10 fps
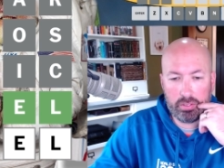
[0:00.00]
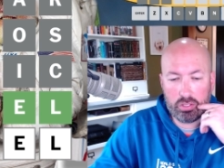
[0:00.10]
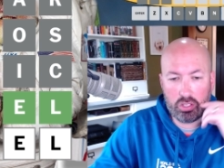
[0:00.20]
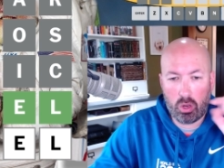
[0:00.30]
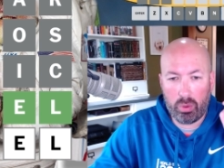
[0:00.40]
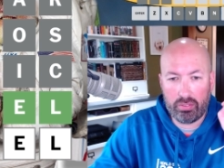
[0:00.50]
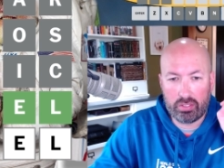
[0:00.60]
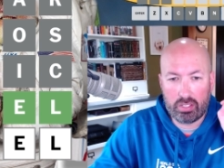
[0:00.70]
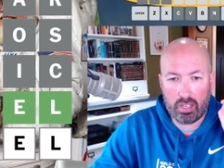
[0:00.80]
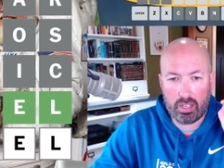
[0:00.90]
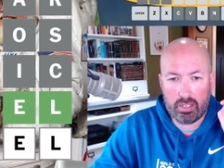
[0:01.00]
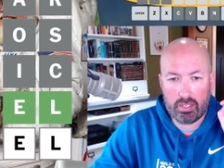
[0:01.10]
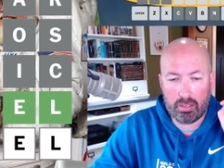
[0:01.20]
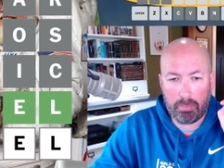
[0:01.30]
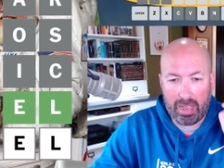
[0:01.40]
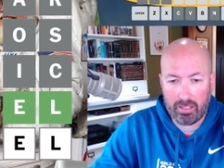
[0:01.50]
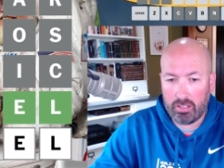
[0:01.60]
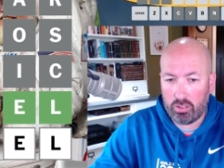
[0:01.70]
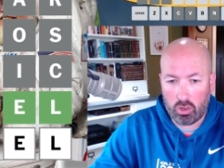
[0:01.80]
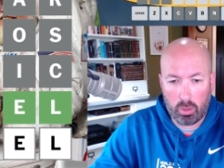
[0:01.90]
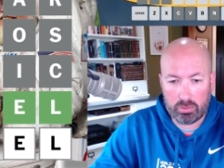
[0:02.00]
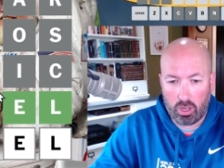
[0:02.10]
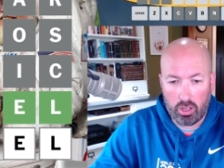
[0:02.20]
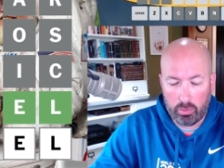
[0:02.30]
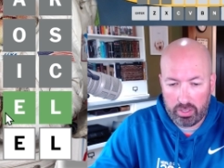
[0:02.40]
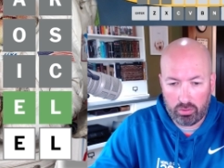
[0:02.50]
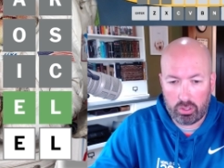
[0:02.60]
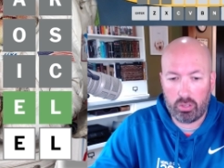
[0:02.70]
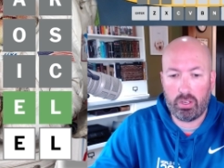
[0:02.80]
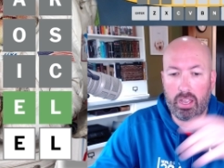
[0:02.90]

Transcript: So we've done palindromes all the way through,